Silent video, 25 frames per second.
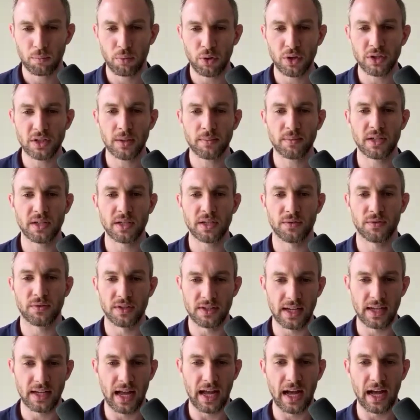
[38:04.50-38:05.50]
puts up this
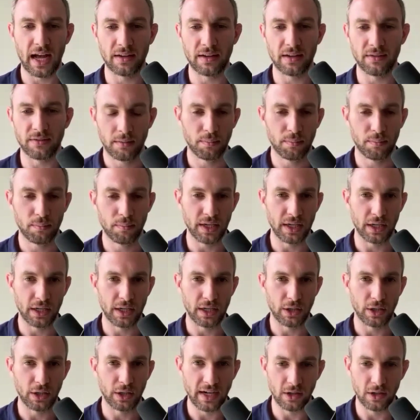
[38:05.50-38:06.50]
facade of being
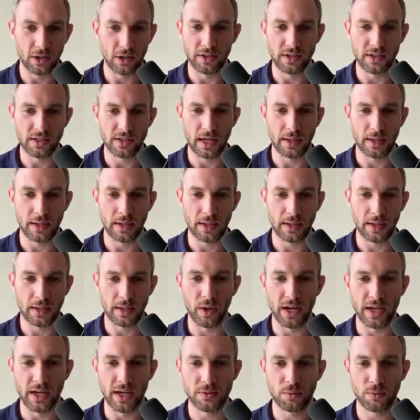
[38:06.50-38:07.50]
great in all these
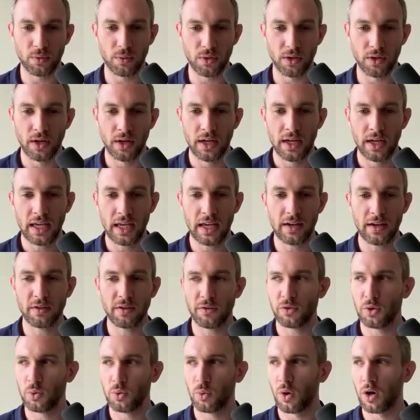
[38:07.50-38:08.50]
types of ways where
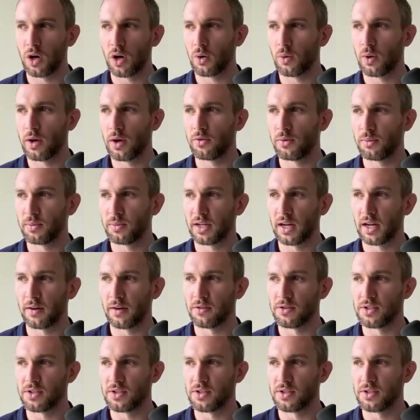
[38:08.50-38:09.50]
even if you walk away from the
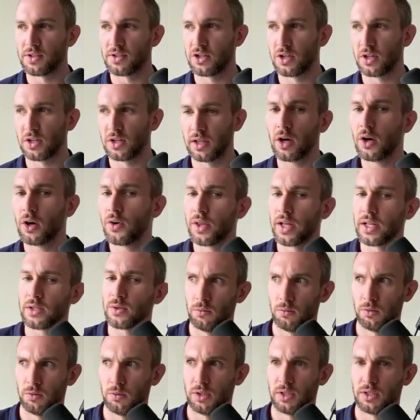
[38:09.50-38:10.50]
conversation, oh, that's a
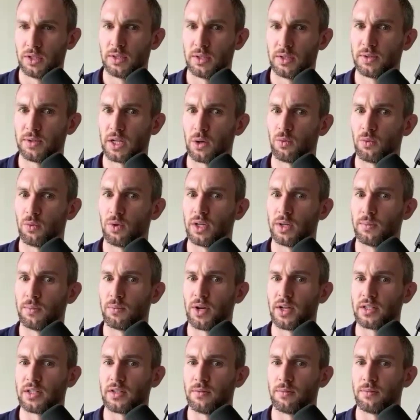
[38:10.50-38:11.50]
really seems like a really
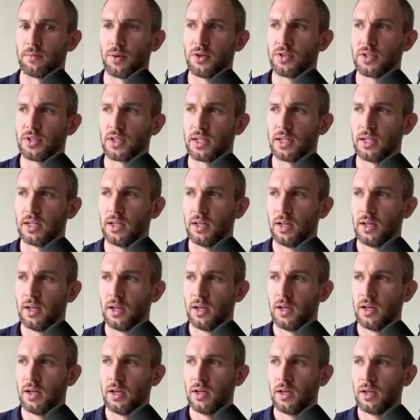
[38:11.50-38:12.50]
impressive person.
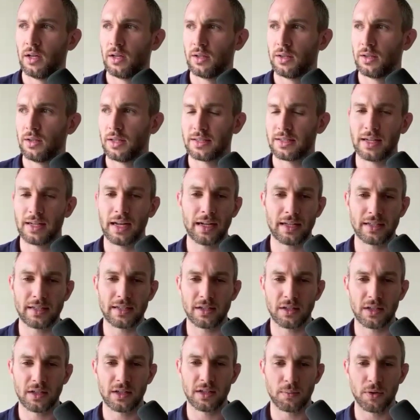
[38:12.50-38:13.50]
That's not
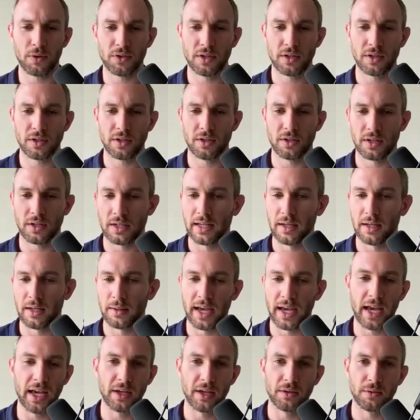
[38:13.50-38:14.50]
necessarily the person you're going to hit up.
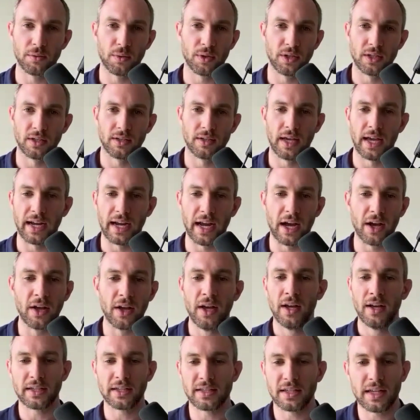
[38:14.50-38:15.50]
Hey, you want to hang out?
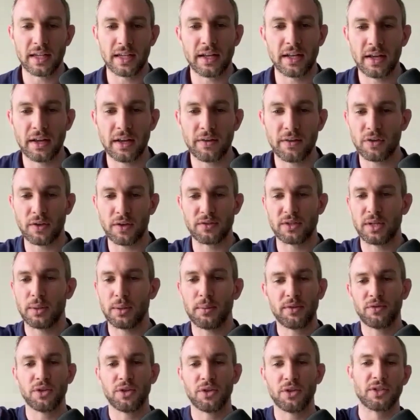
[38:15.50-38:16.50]
Because if
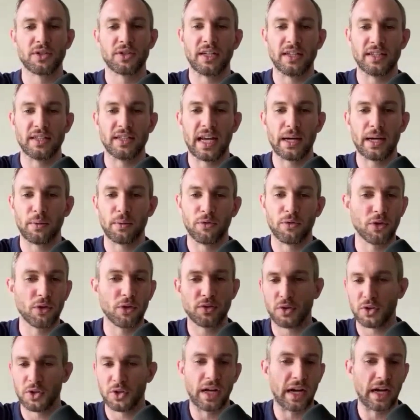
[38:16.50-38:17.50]
somebody feels unattainable, first
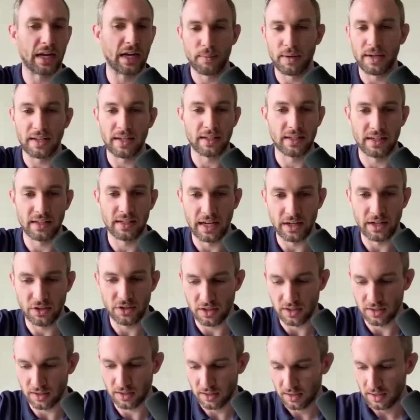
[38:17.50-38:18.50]
of all, you're not going to make a
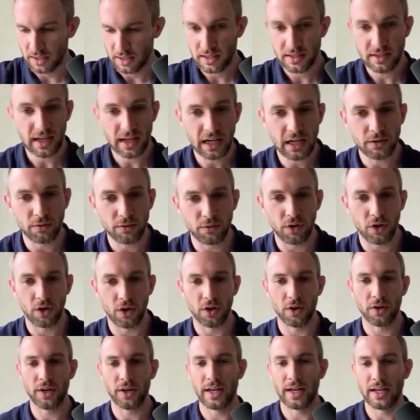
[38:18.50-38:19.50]
connection. Second of
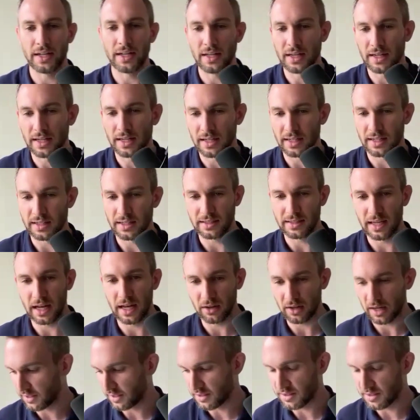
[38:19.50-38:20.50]
all, it can
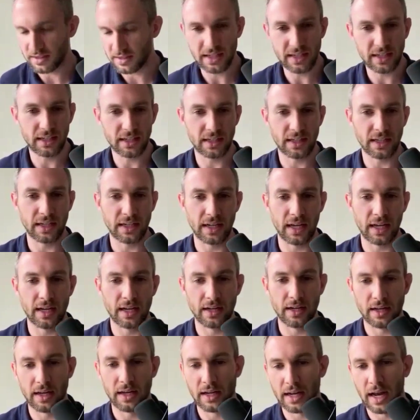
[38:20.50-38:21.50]
sound conceited
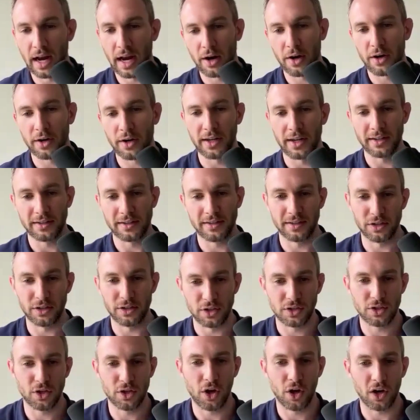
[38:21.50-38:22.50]
and arrogant to
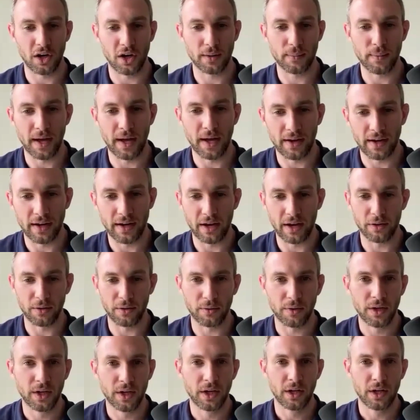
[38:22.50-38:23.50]
just talk about
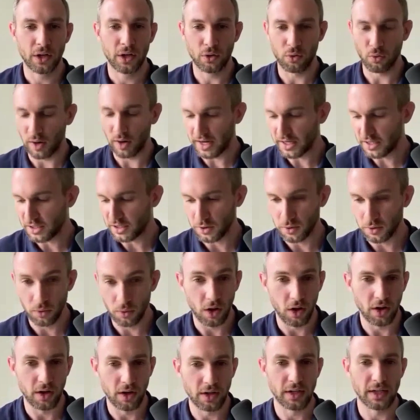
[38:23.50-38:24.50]
how great you
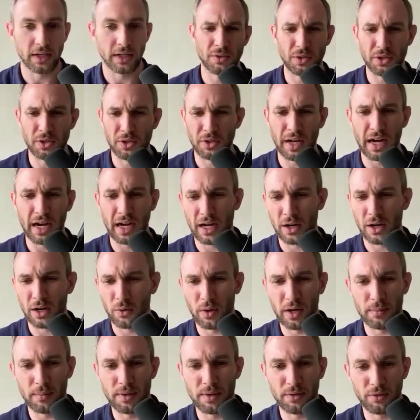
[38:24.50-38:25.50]
are. And you're not going to
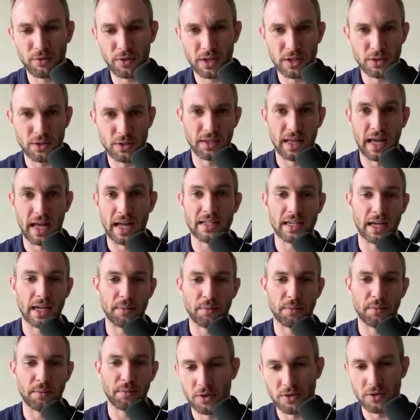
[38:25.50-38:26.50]
want to be friends with that type
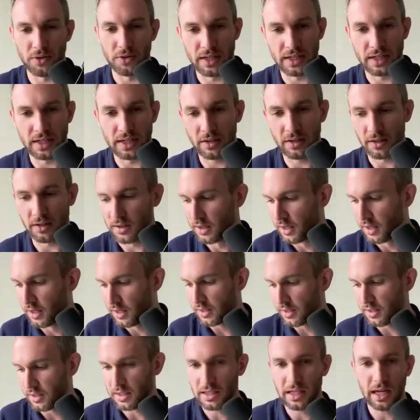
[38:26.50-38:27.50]
of person either.
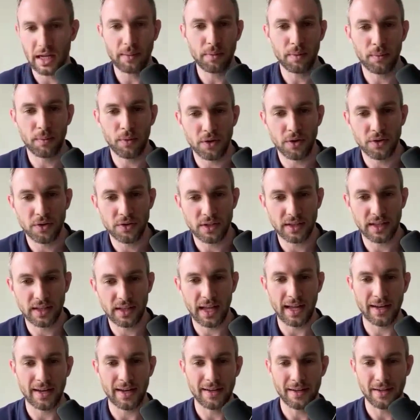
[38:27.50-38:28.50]
The type of person
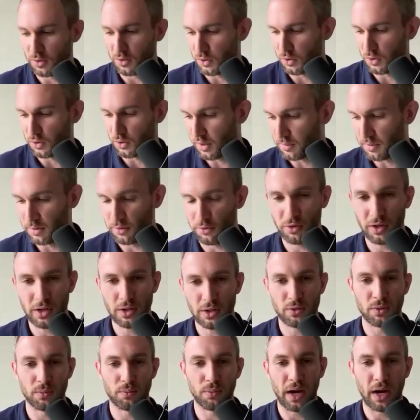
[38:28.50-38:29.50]
that you want to be
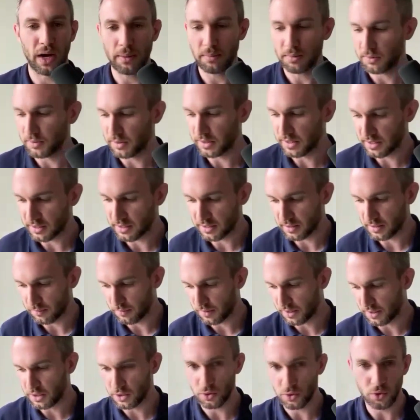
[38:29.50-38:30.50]
friends with probably is
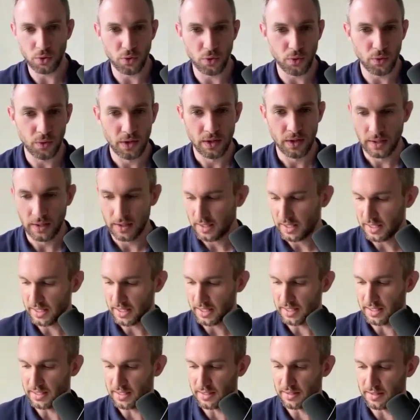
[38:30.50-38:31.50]
somebody who
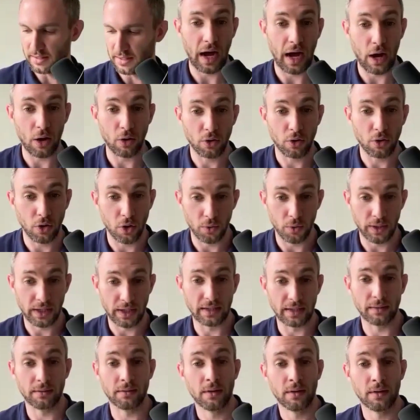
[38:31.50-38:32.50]
is
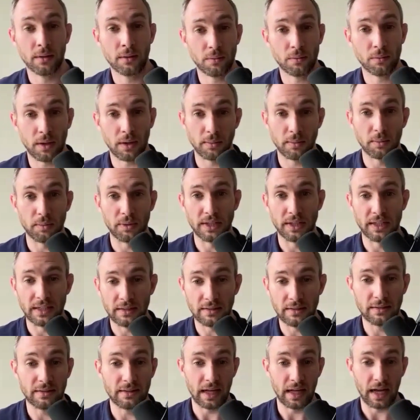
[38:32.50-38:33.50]
outgoing,
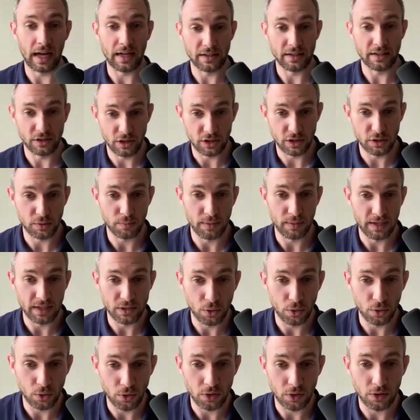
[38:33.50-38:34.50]
probably
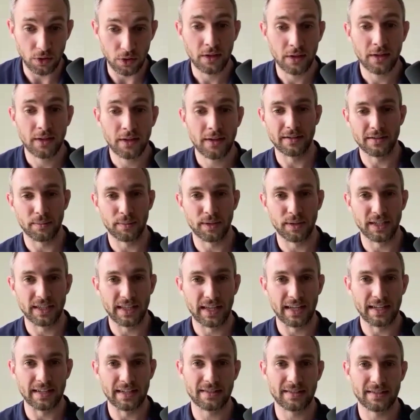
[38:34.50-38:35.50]
non-judgmental, somebody
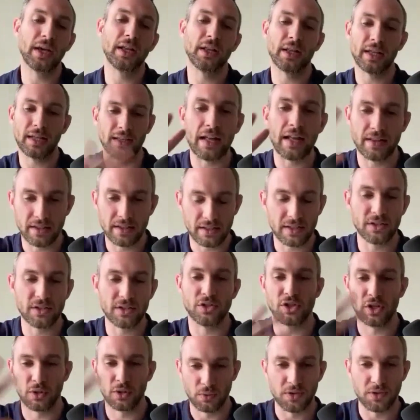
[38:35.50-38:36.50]
that's and this is
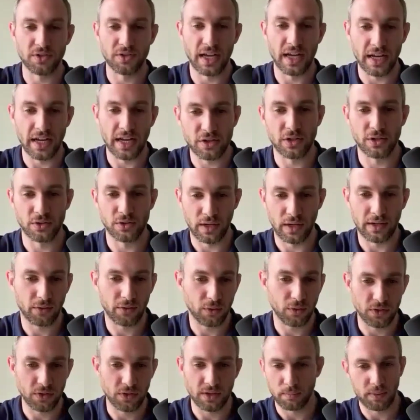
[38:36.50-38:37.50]
generalizations, right? Of
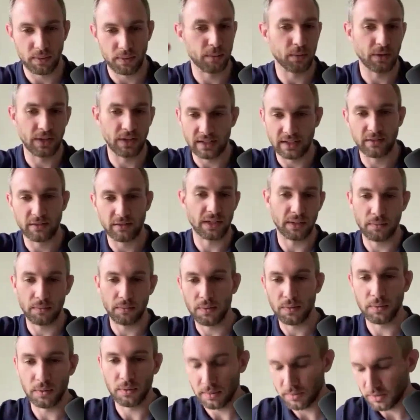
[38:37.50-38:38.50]
course, like people like different type of
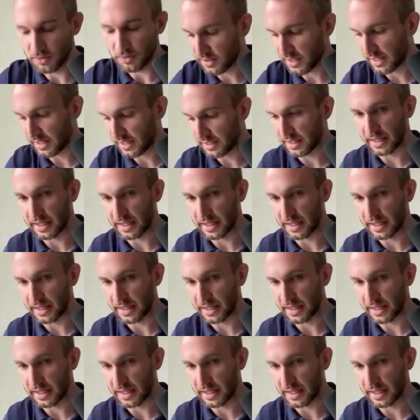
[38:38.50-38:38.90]
people. I'm just saying